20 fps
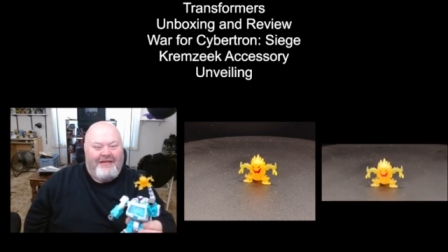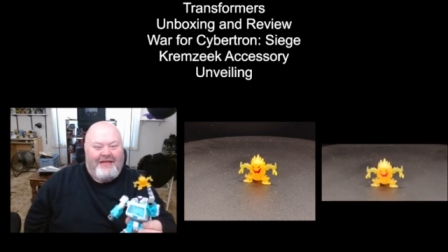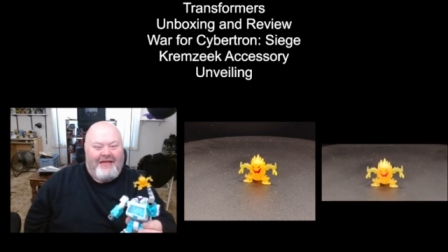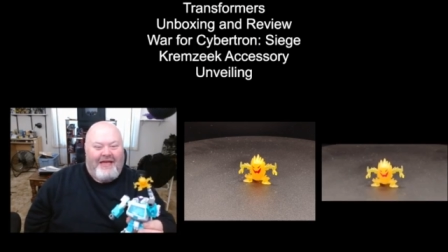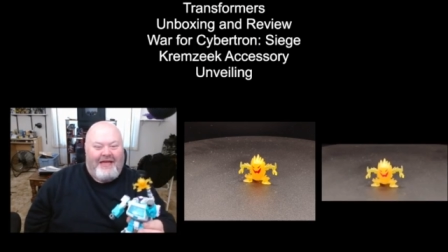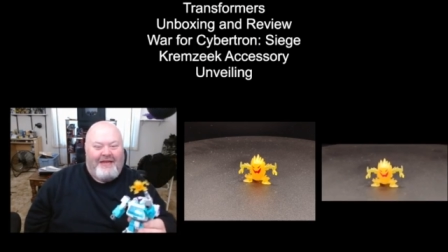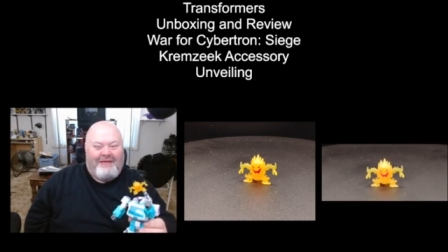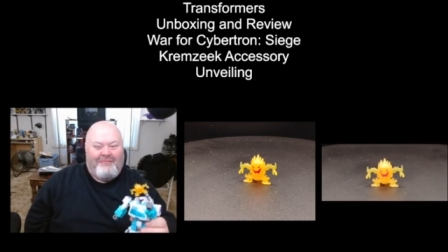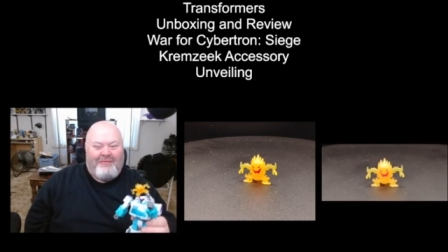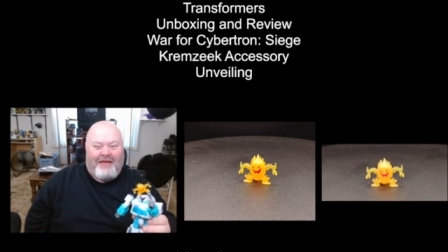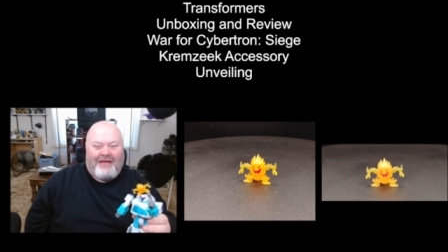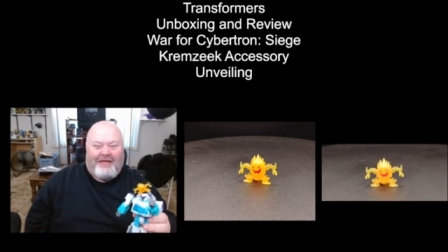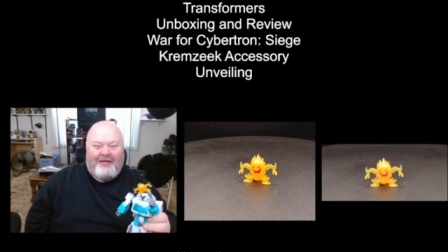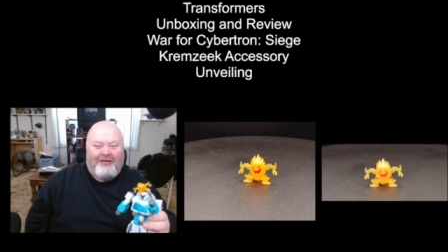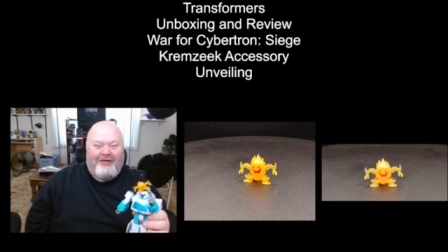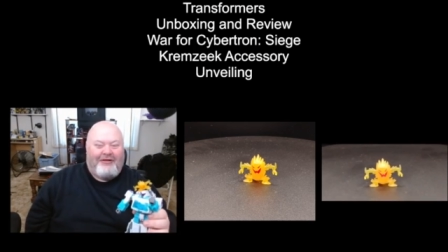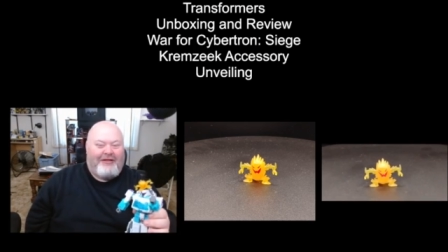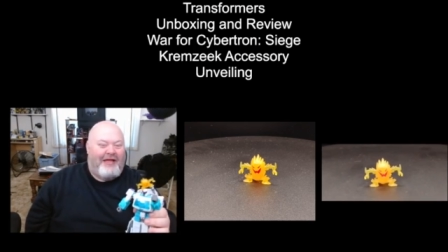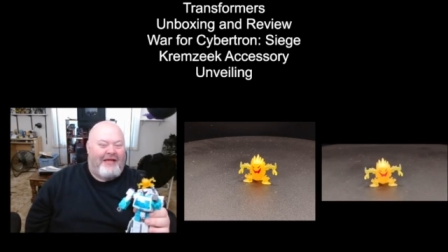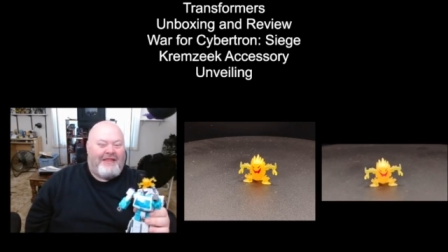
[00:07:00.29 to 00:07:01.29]
and make it
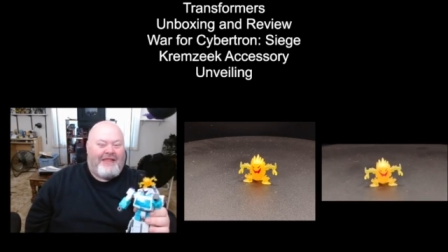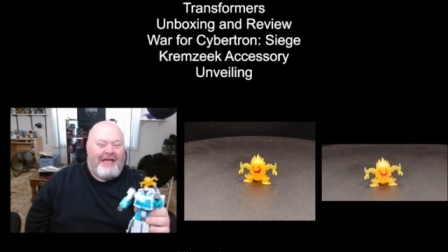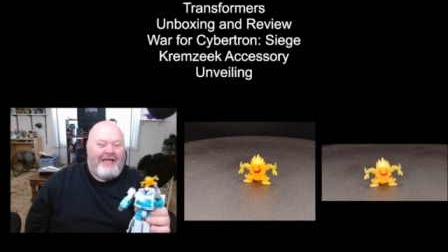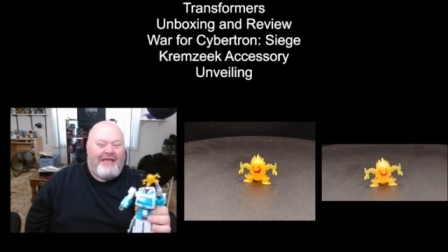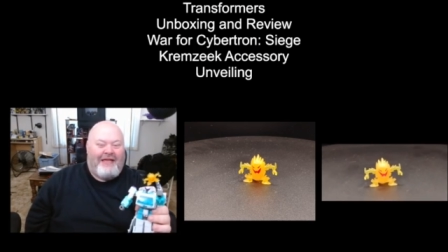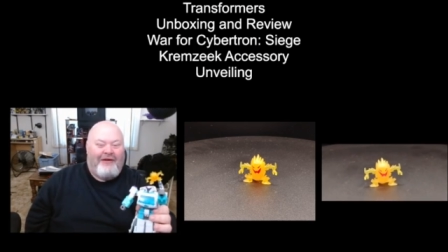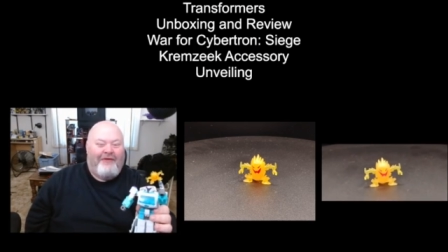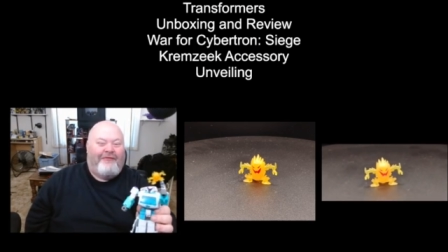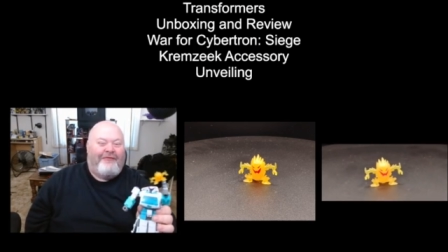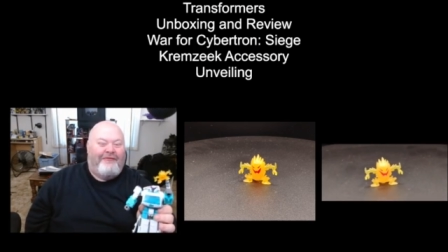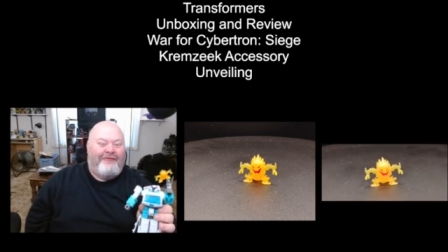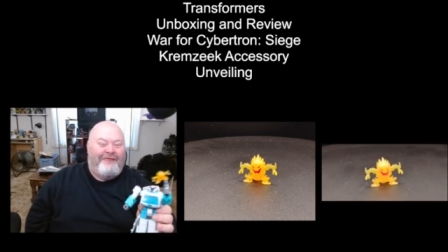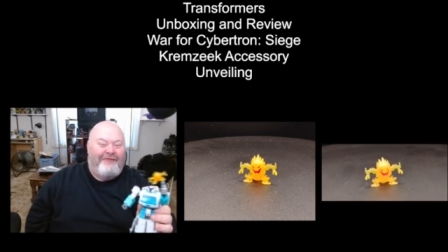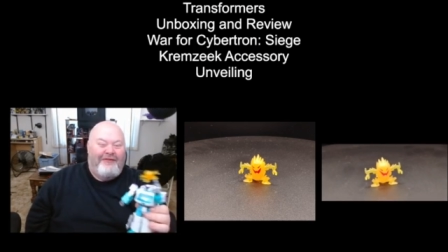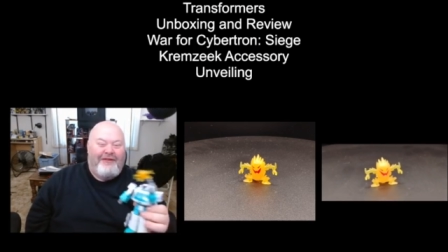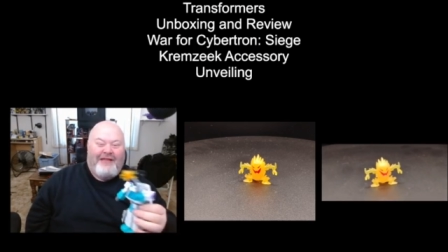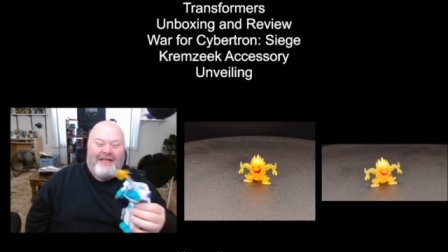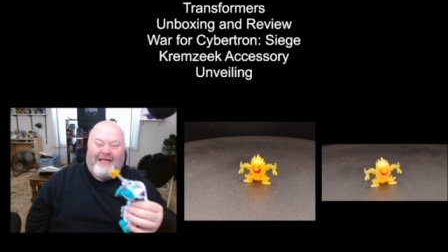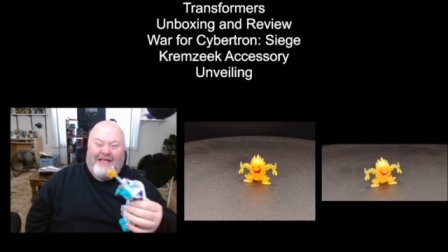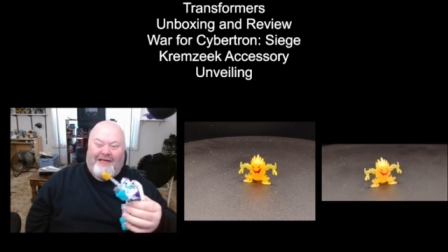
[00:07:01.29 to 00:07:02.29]
look like that you're
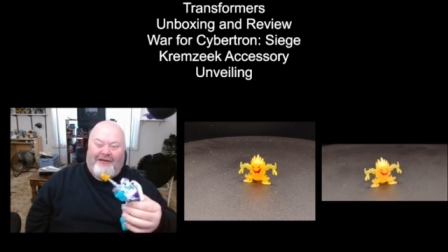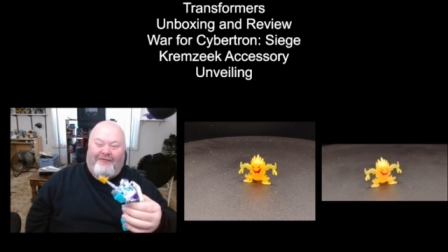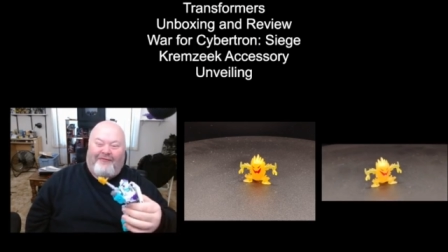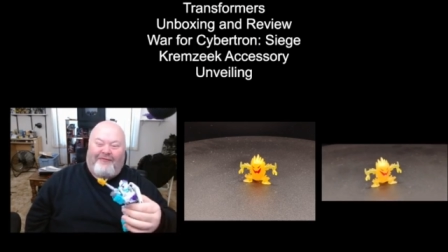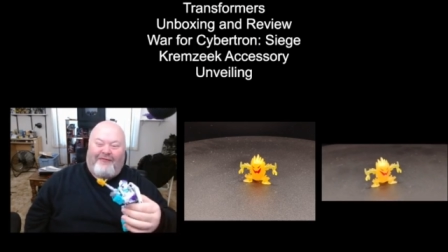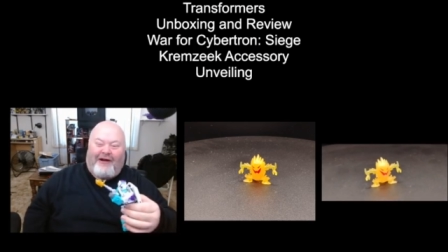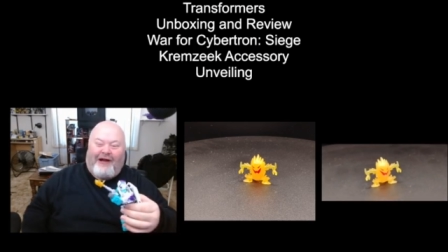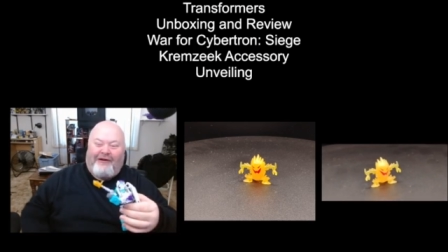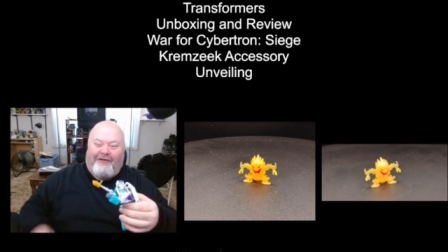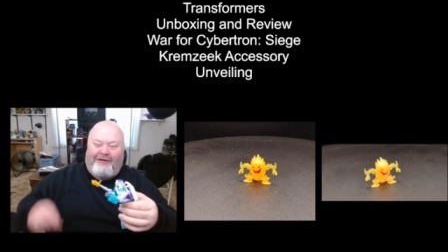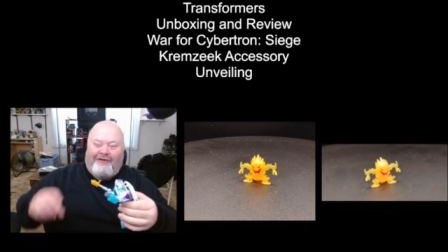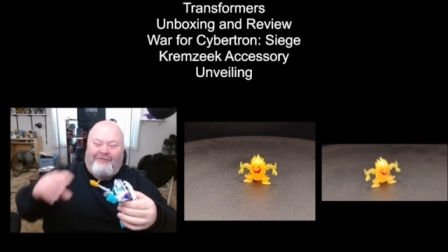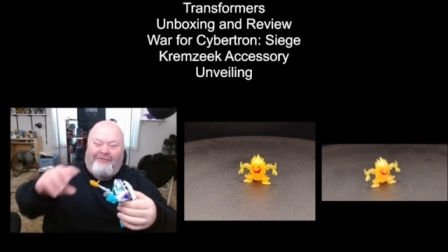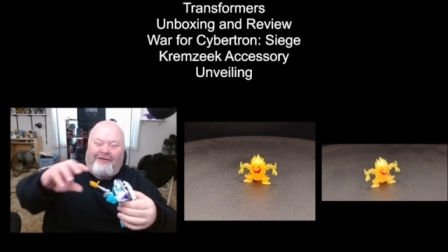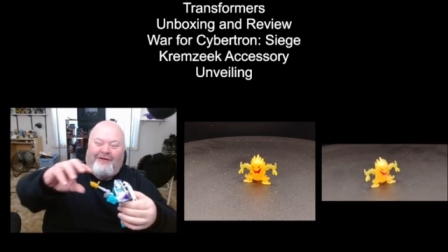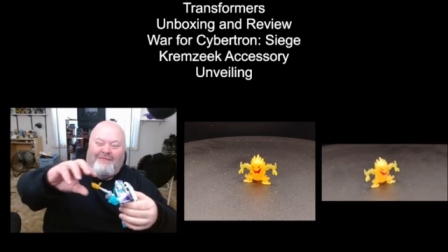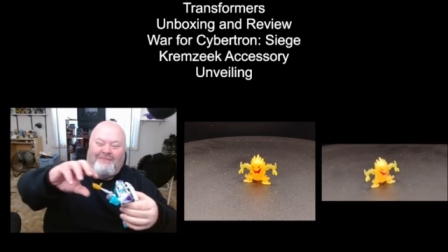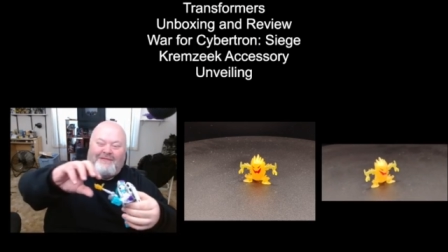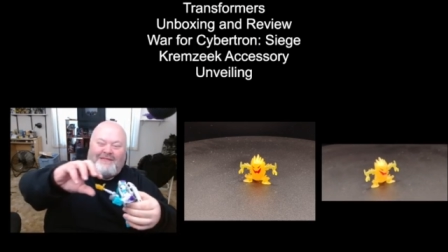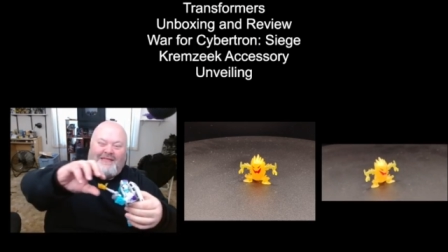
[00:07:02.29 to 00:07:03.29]
you're firing
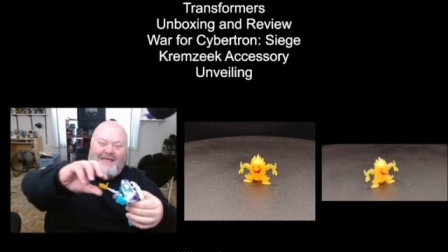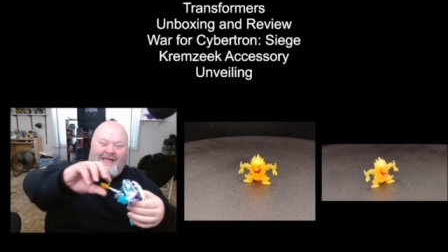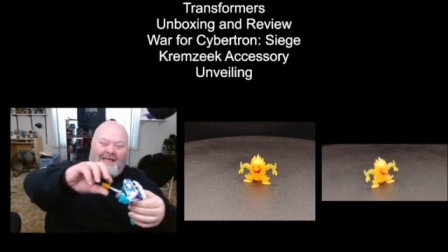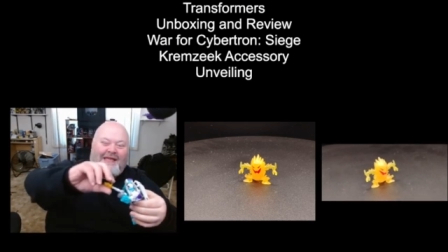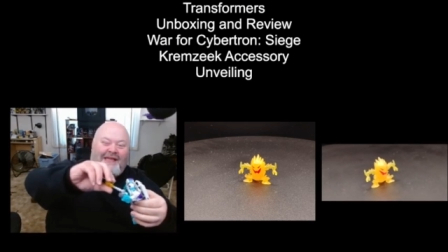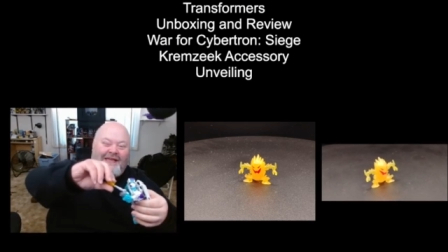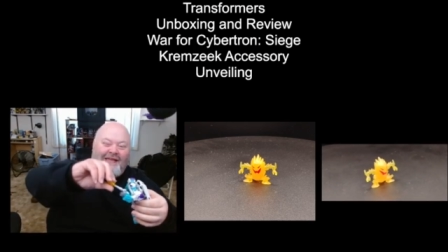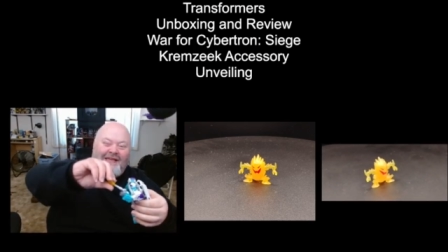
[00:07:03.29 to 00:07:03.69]
Kremzeek